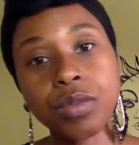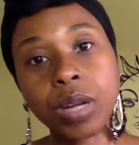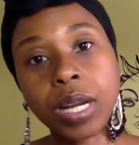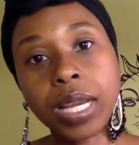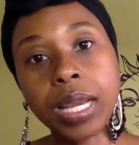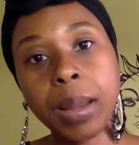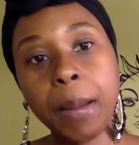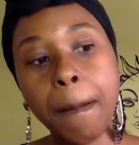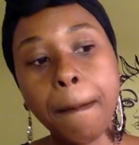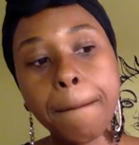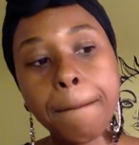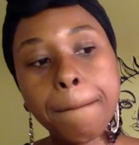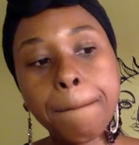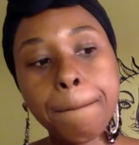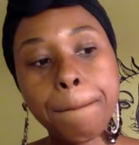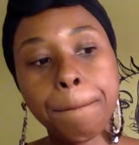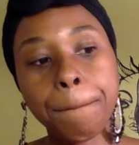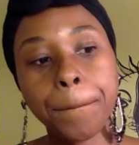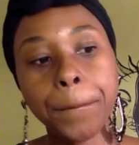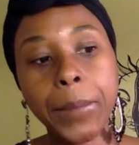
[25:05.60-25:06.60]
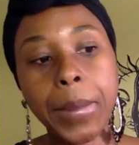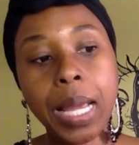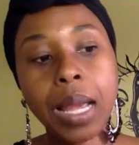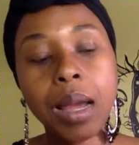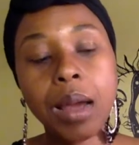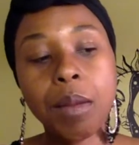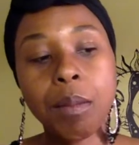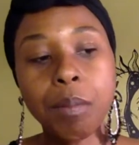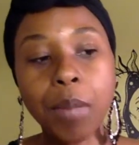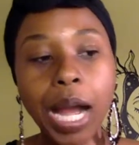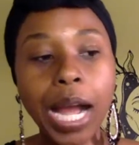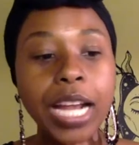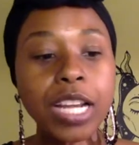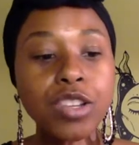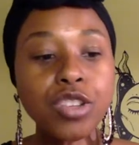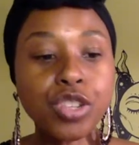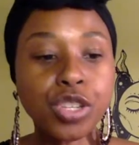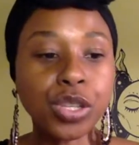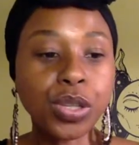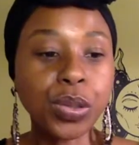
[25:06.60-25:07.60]
right?
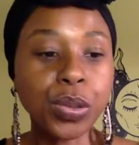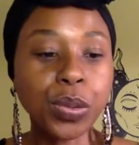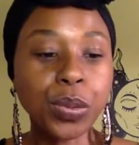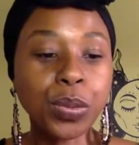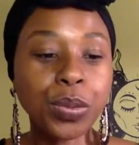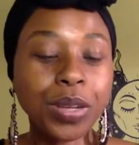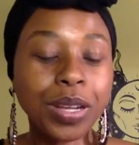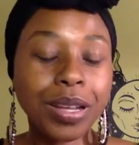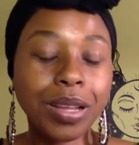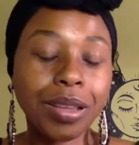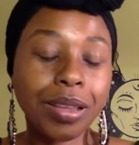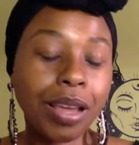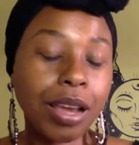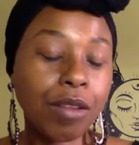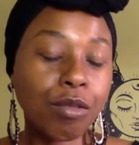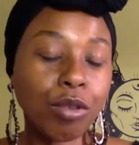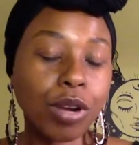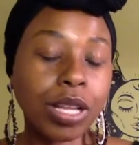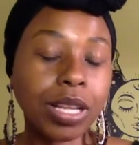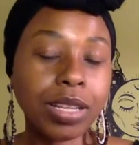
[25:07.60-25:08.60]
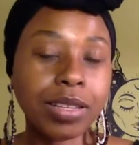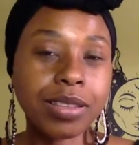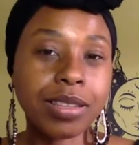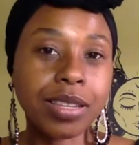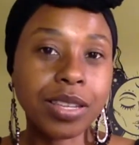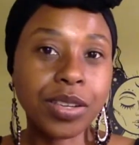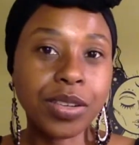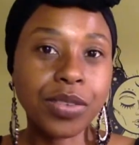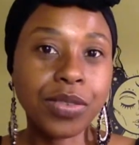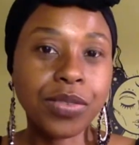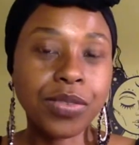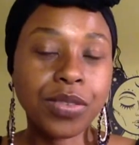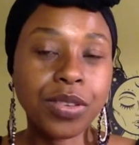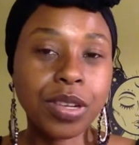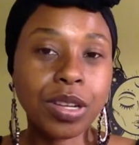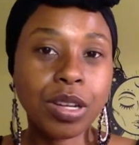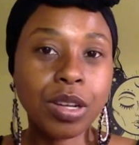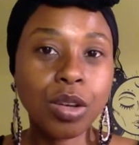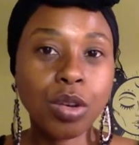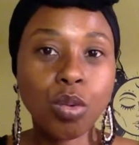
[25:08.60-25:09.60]
Mind you, that relative
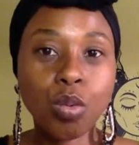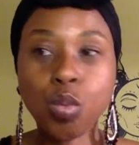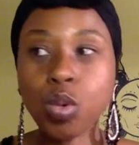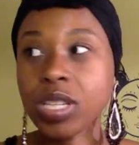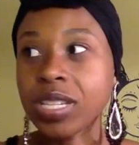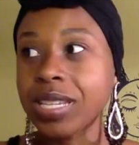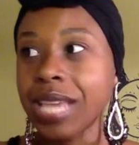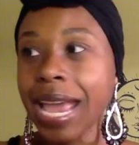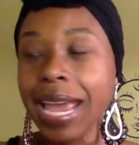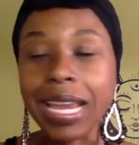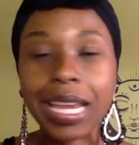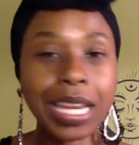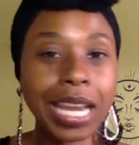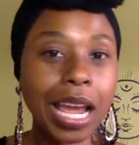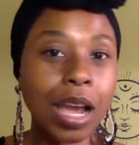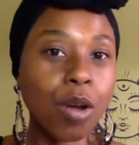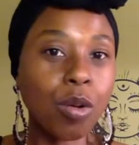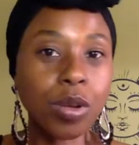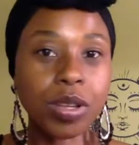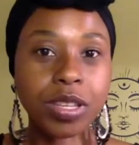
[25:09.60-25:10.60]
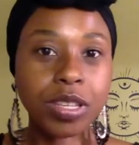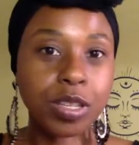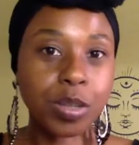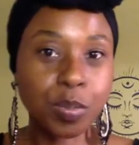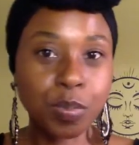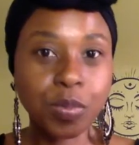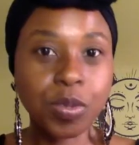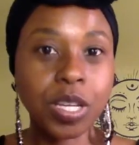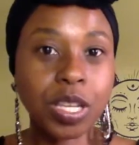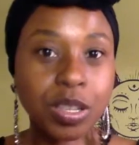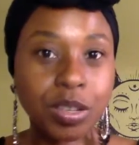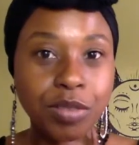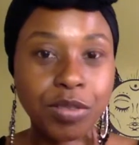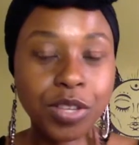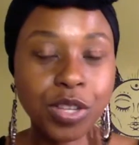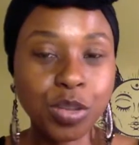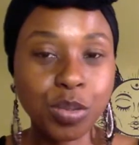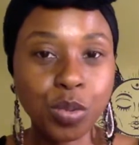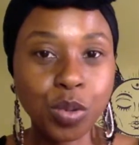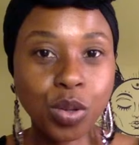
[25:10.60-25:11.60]
was hanging out with this
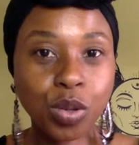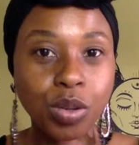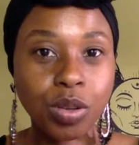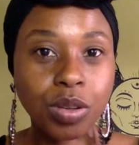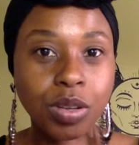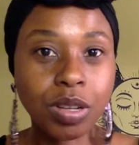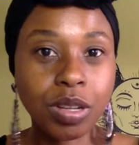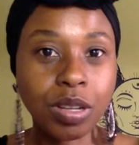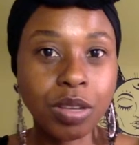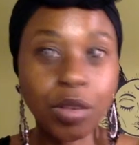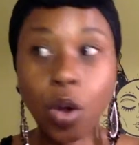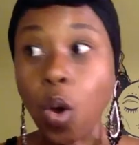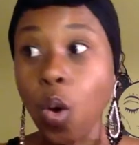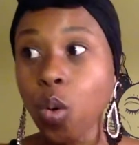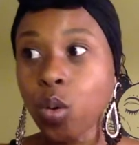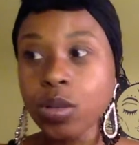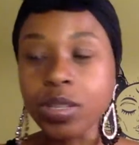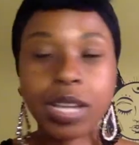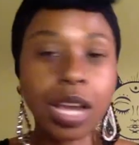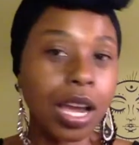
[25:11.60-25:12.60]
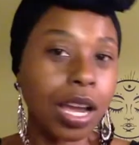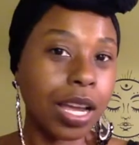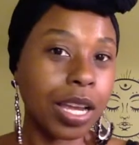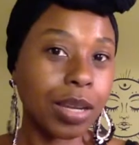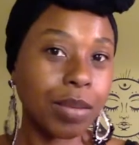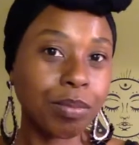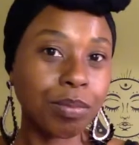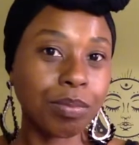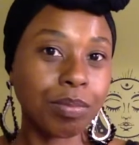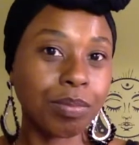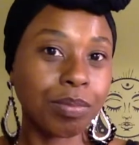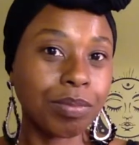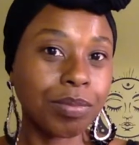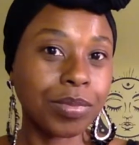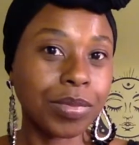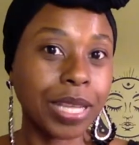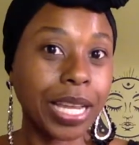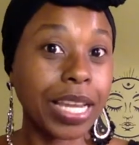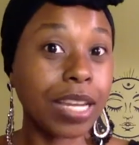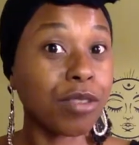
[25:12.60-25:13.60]
individual the whole time,
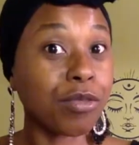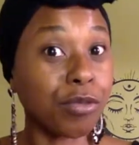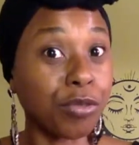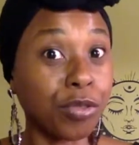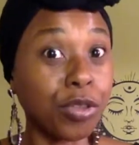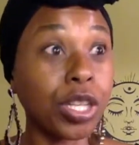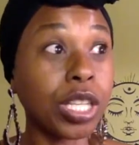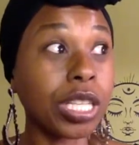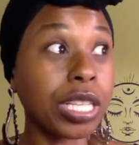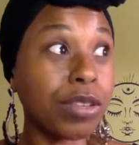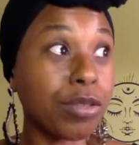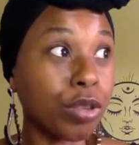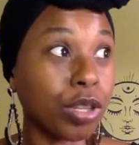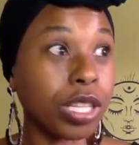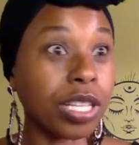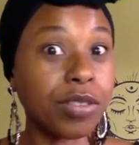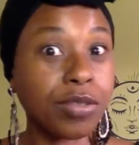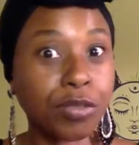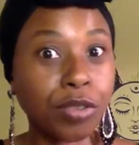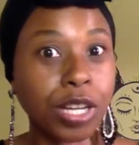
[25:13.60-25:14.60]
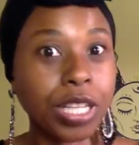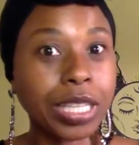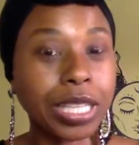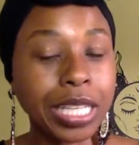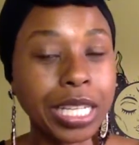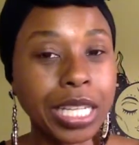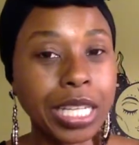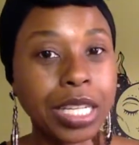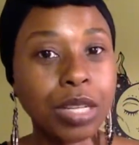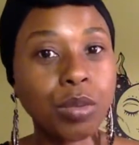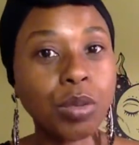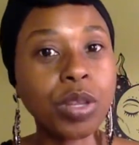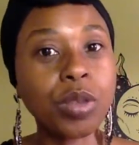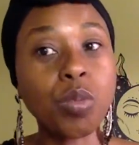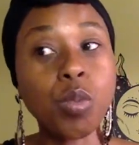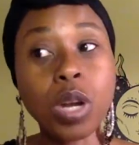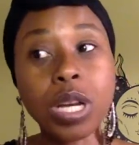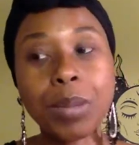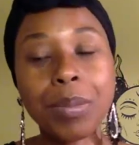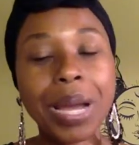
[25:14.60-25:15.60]
like really, really friendly with
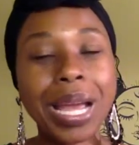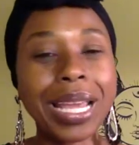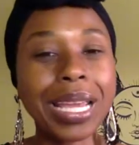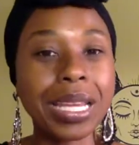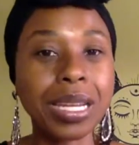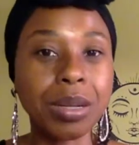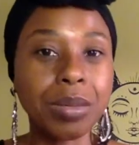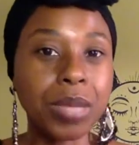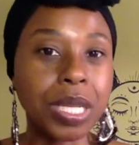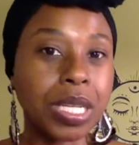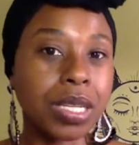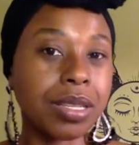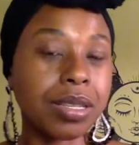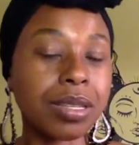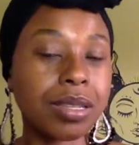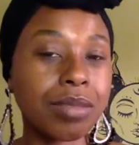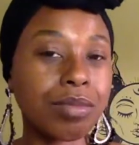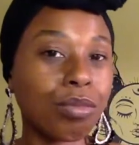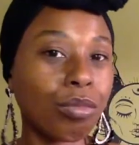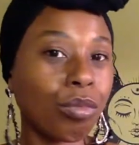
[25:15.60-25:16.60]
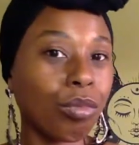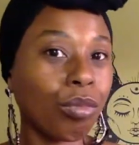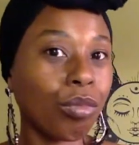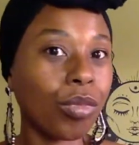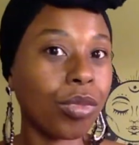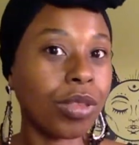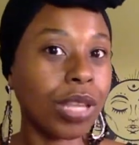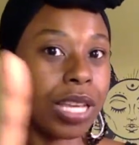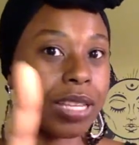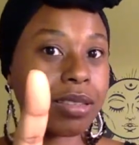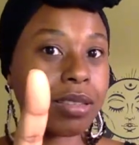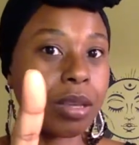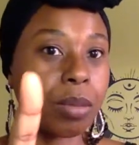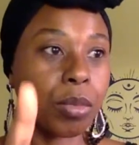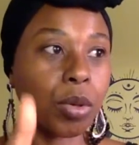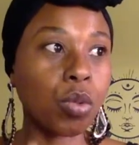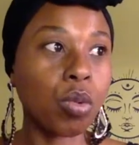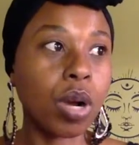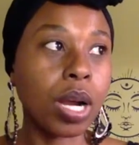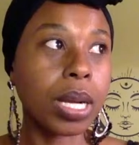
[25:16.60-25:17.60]
one of my enemies. That's
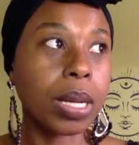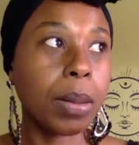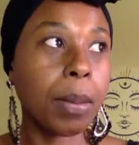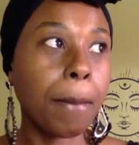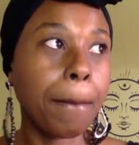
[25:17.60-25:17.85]
number one.